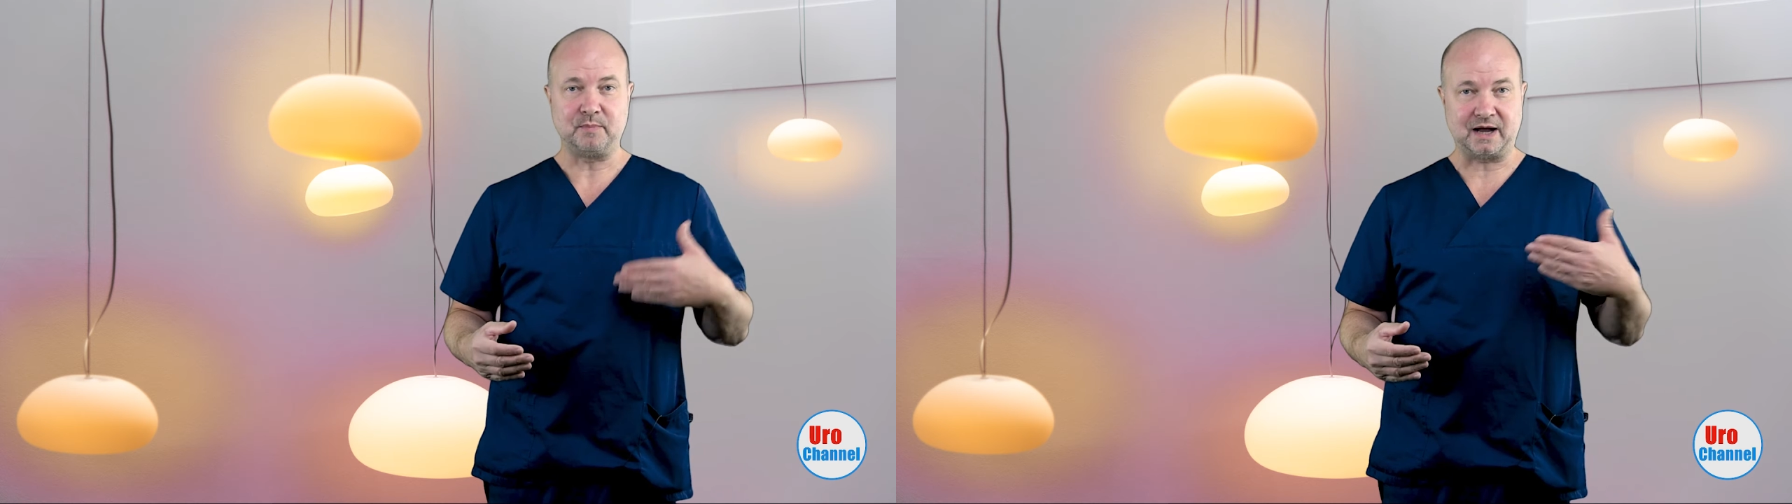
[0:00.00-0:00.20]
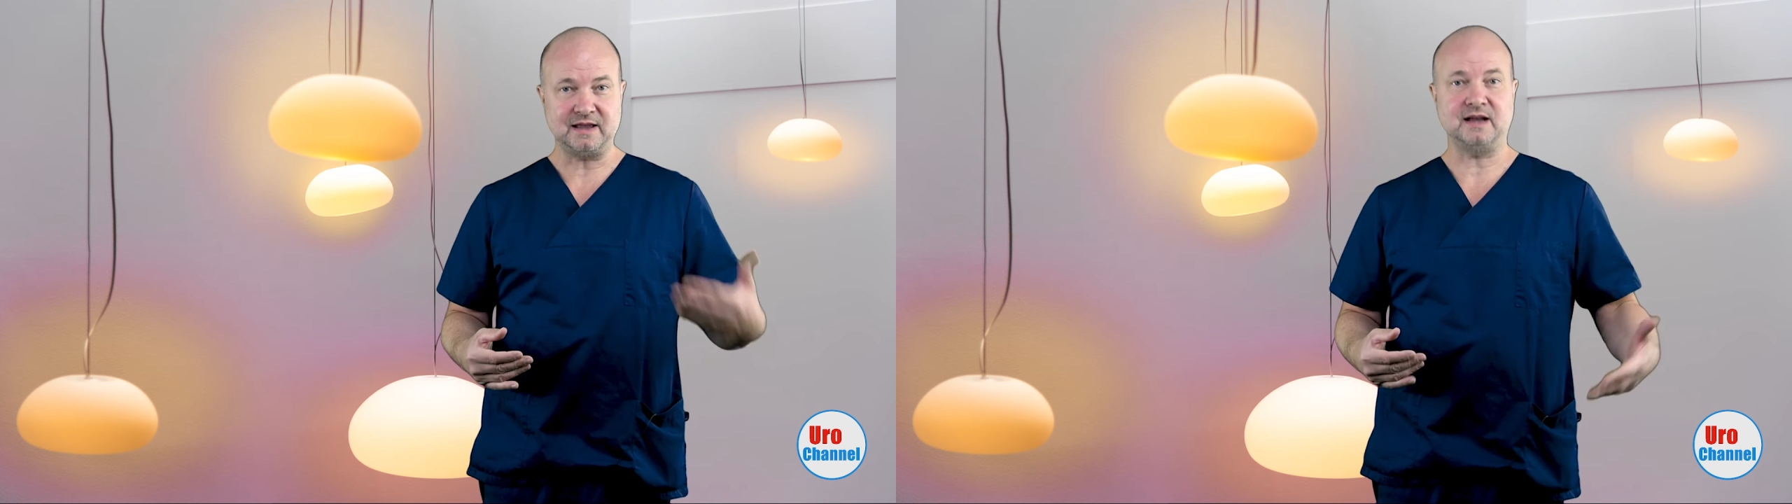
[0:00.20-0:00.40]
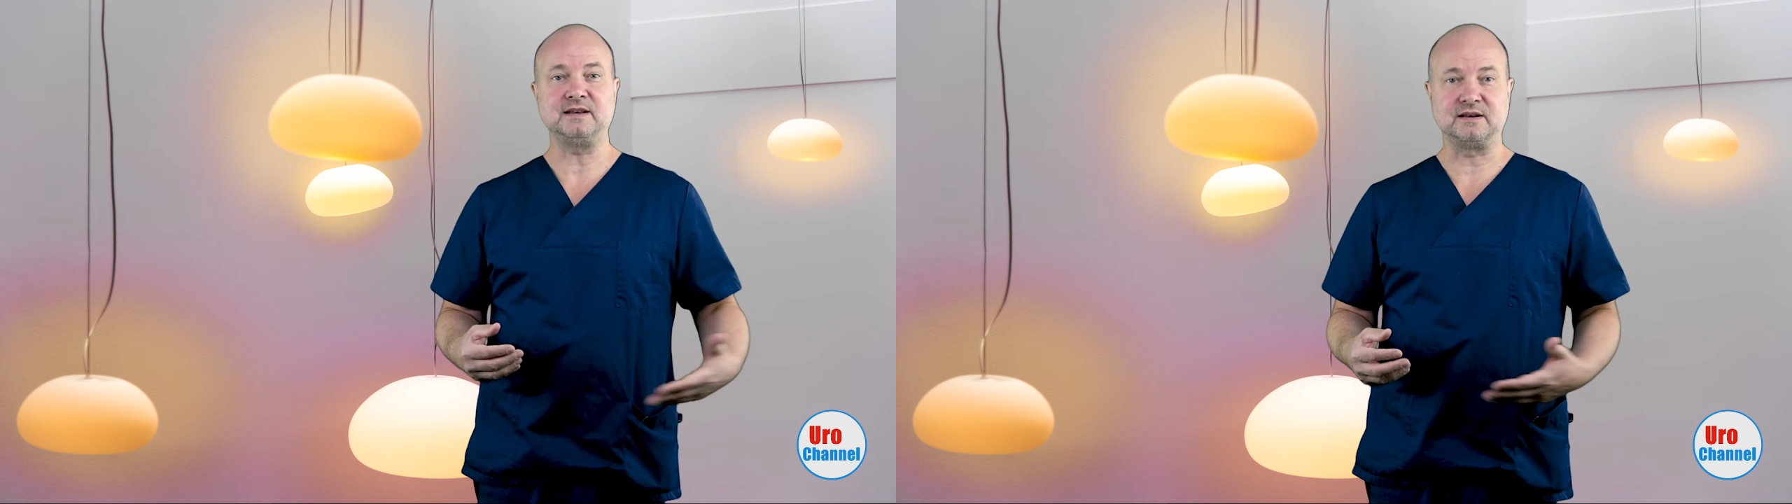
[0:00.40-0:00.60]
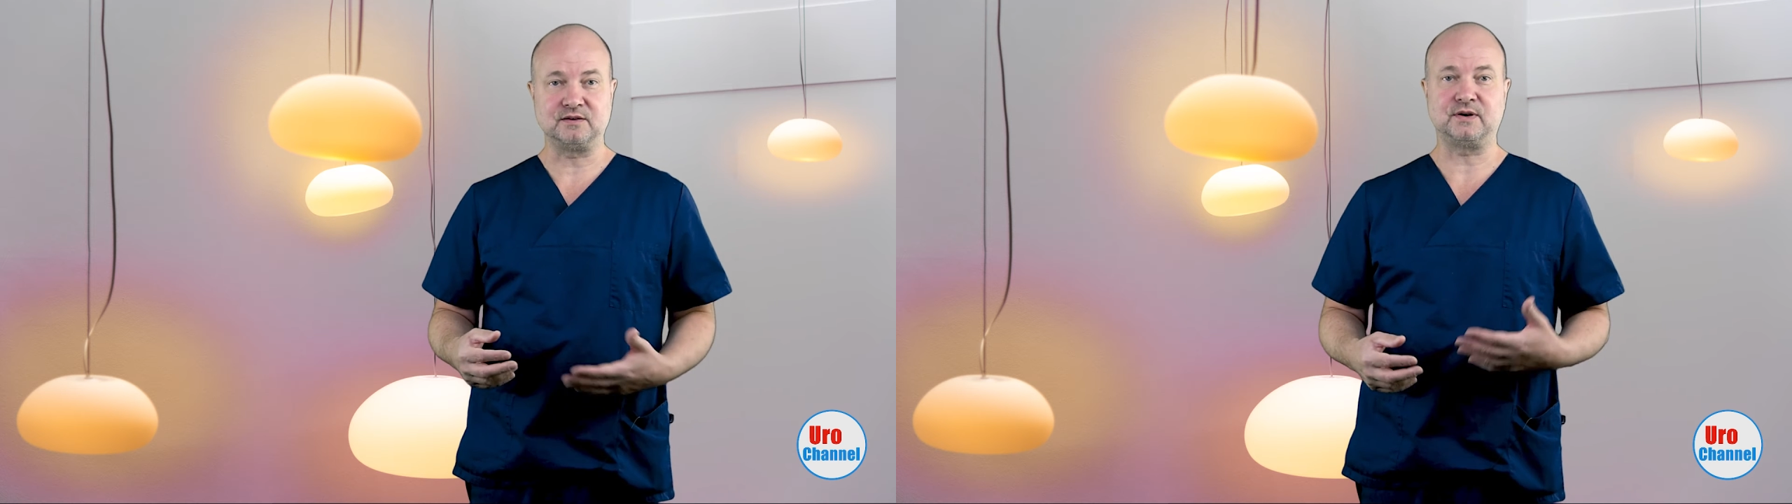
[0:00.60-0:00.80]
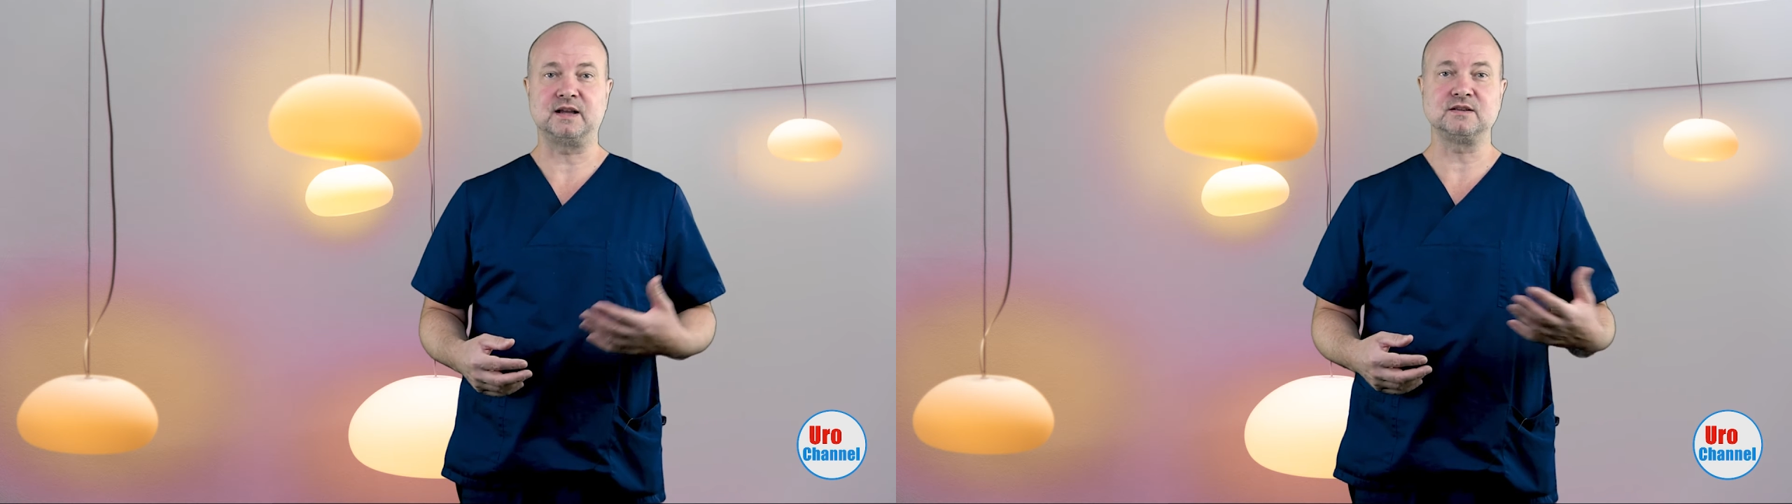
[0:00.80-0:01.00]
by
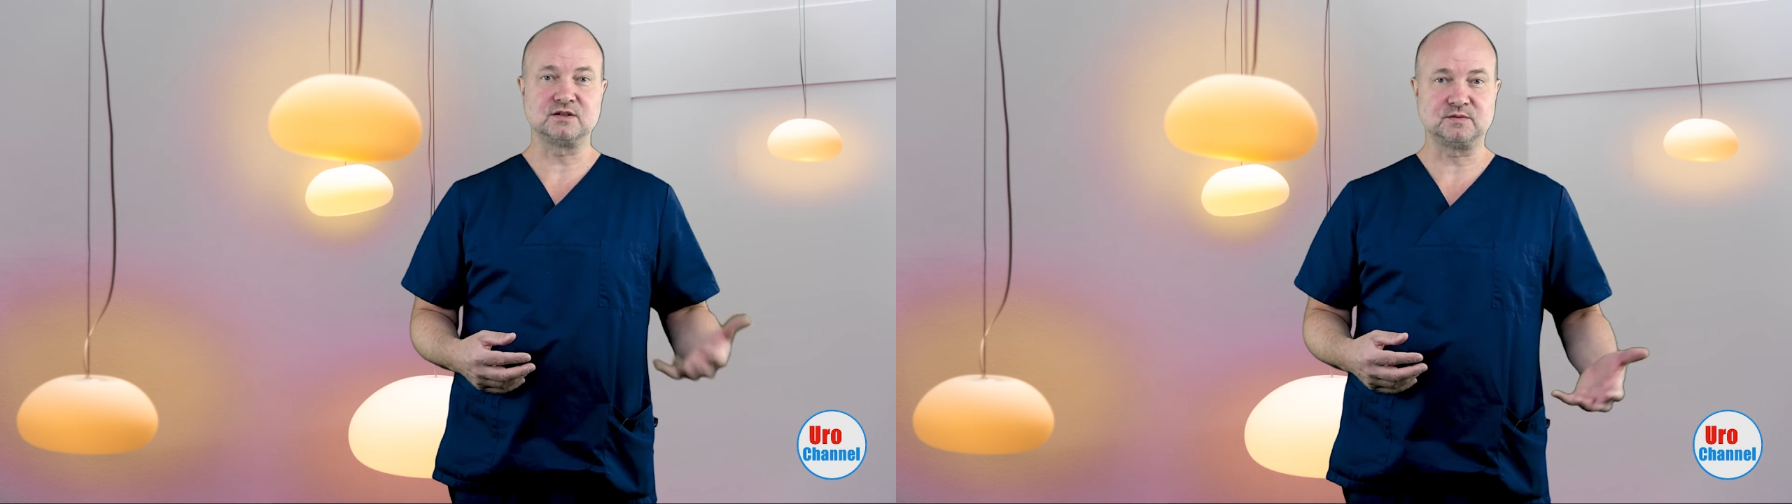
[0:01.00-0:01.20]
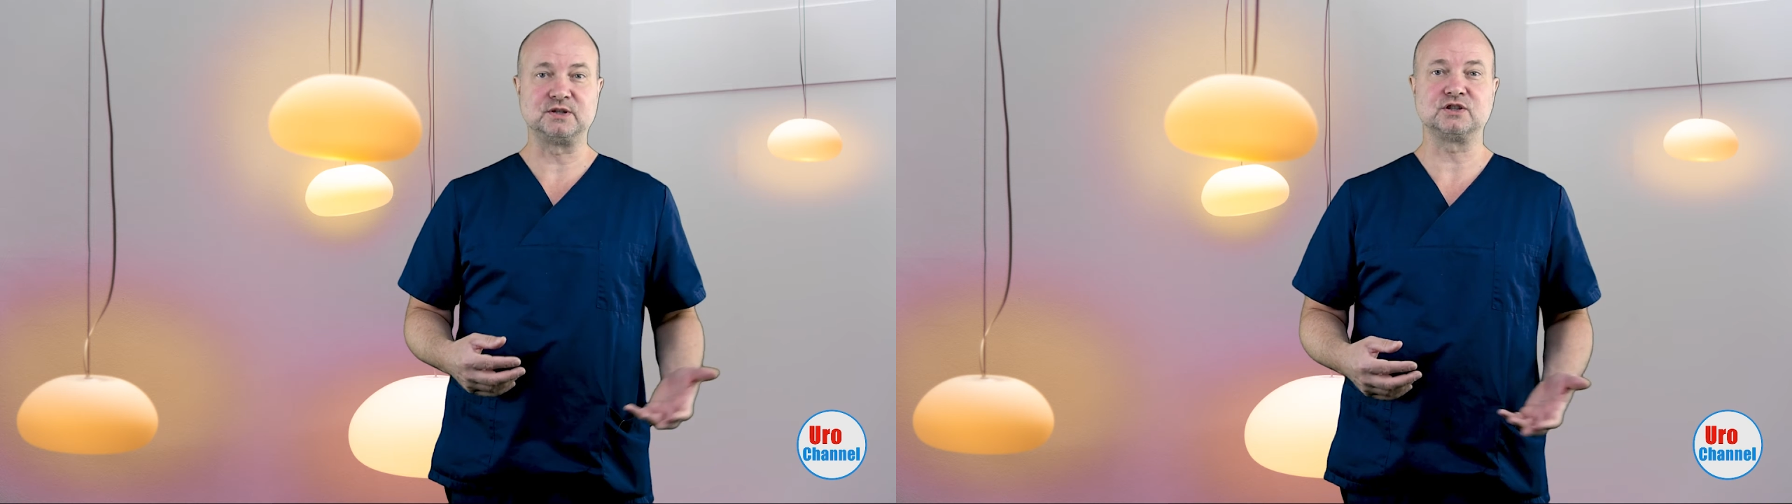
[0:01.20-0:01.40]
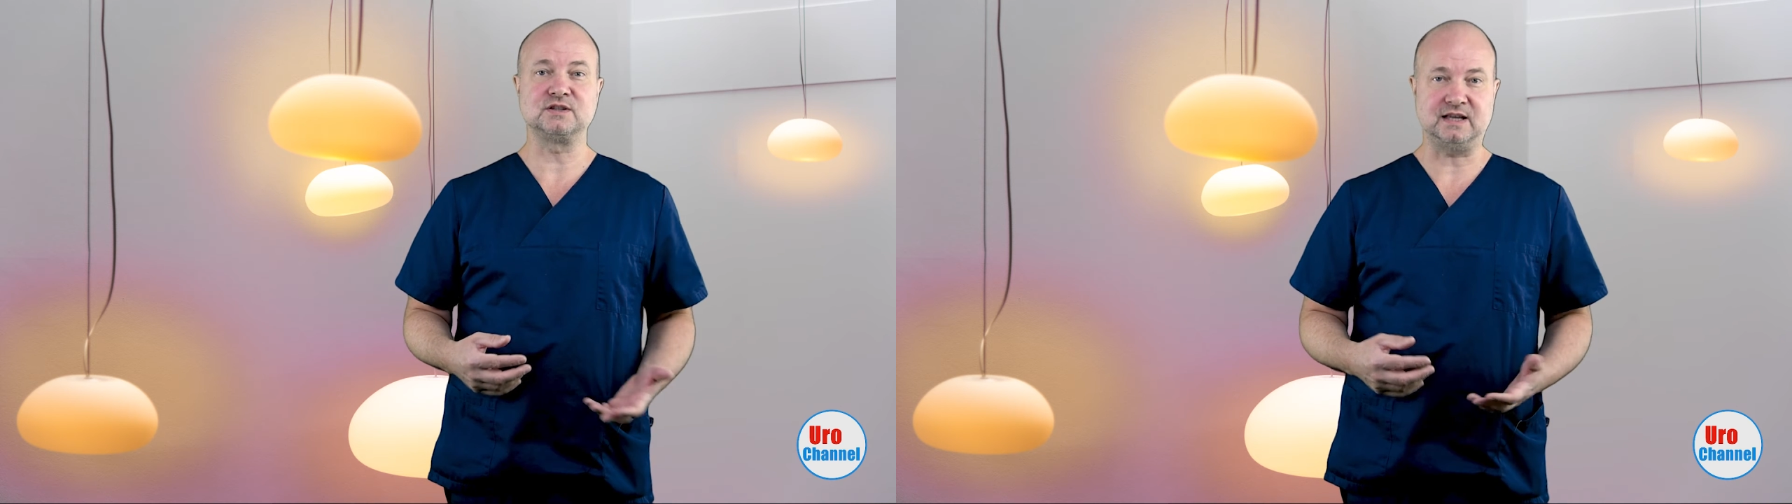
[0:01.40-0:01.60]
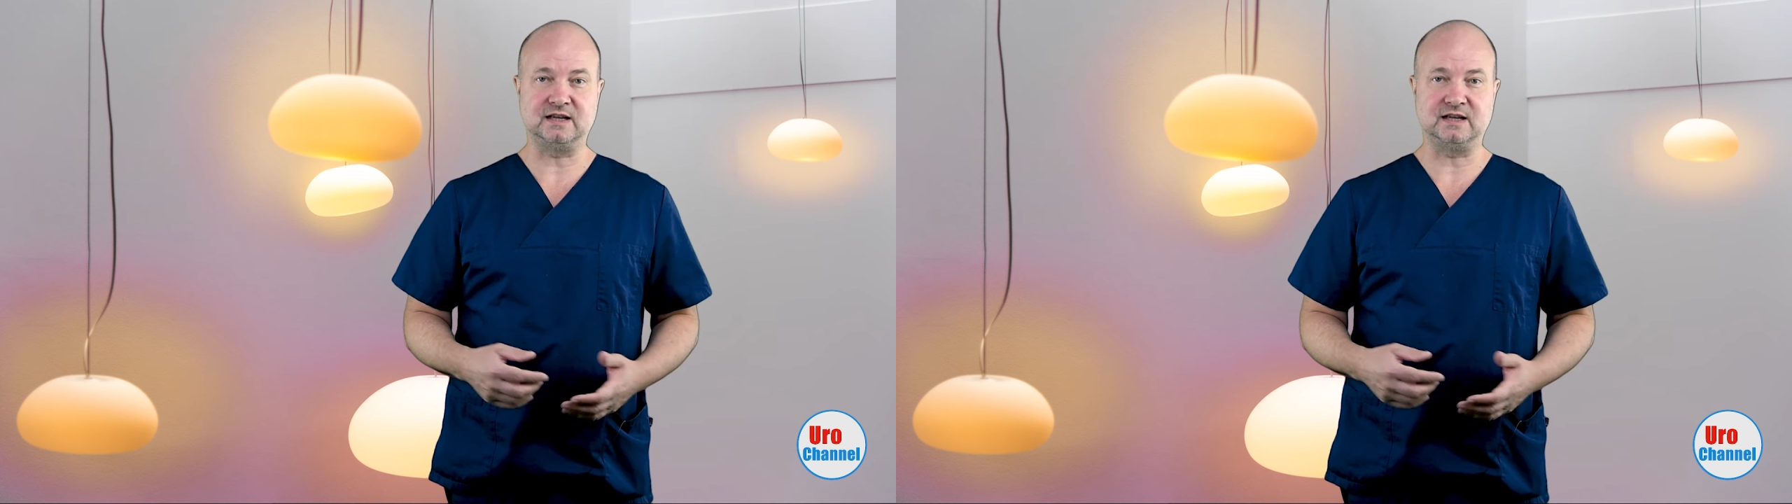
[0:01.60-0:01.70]
identifying suspicious